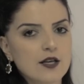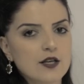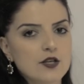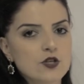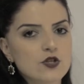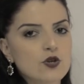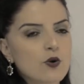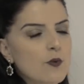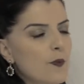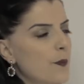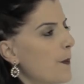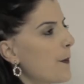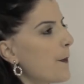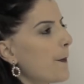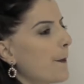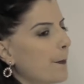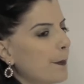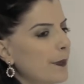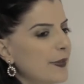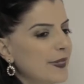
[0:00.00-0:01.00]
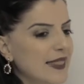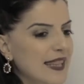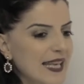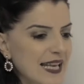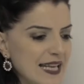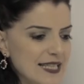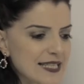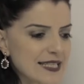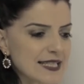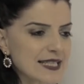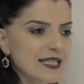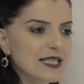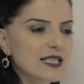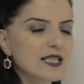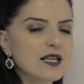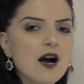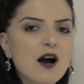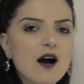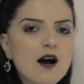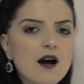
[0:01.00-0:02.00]
So this
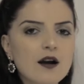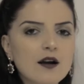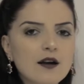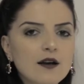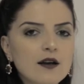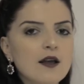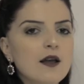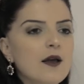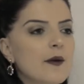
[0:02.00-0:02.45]
car